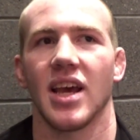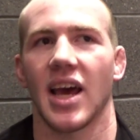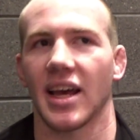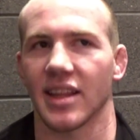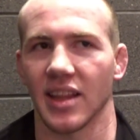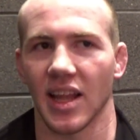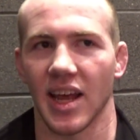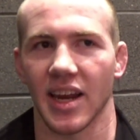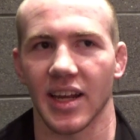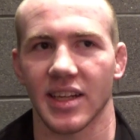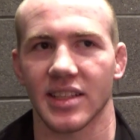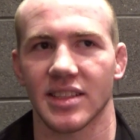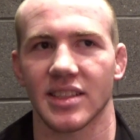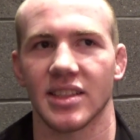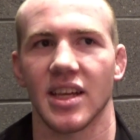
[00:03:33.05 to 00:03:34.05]

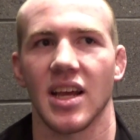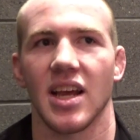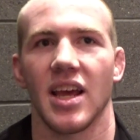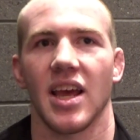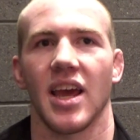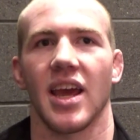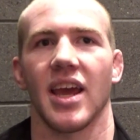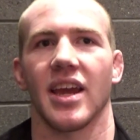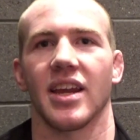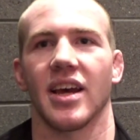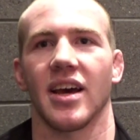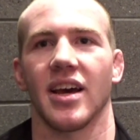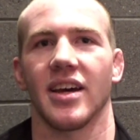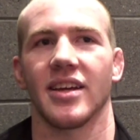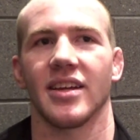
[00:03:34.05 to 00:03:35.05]
athletics, and
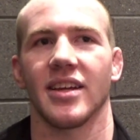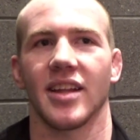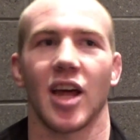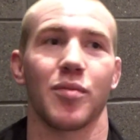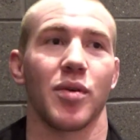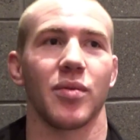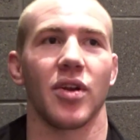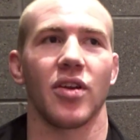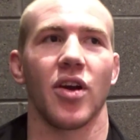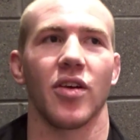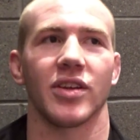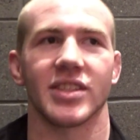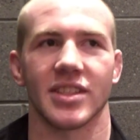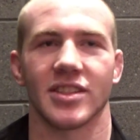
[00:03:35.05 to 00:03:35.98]
uh, a lot of people don't know this.